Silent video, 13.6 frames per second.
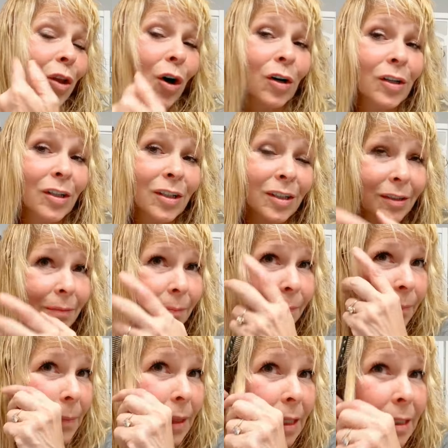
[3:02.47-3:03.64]
longer,
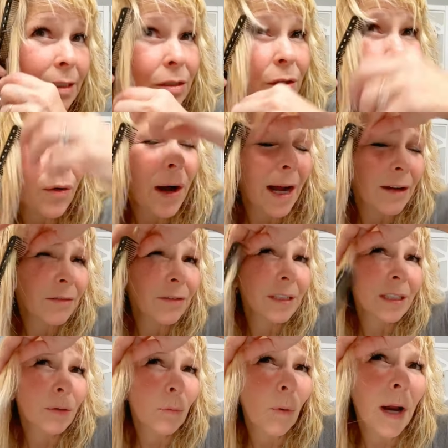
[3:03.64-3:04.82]
so I
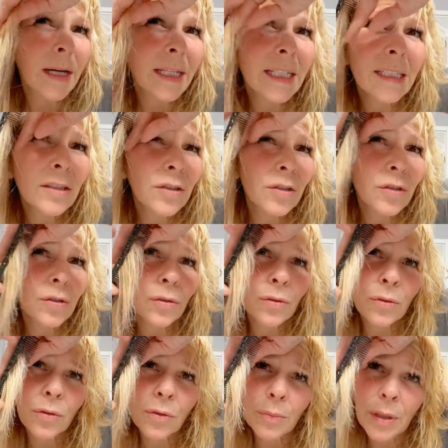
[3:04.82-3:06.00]
really want it
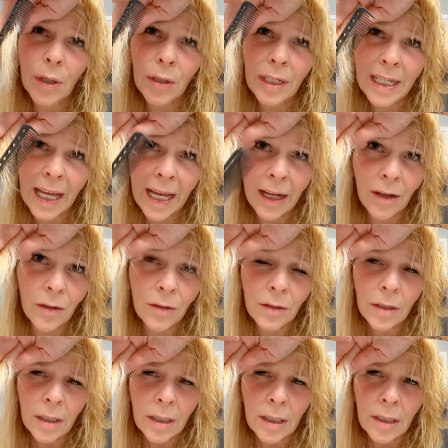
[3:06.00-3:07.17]
to be on an angle.
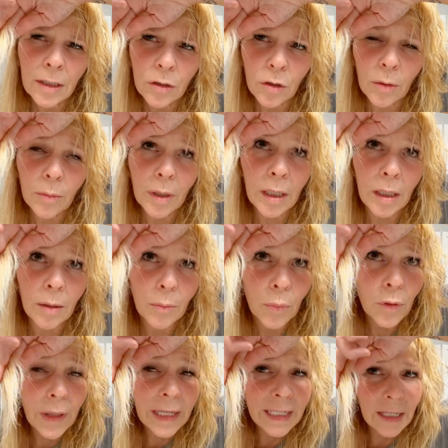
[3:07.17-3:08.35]
So I'm gonna
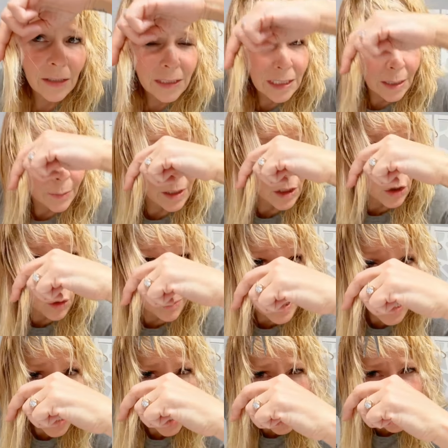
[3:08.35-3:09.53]
pull that. Now listen, I'm gonna go
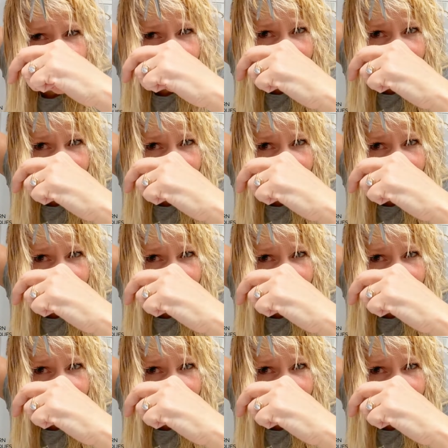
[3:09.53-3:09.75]
behind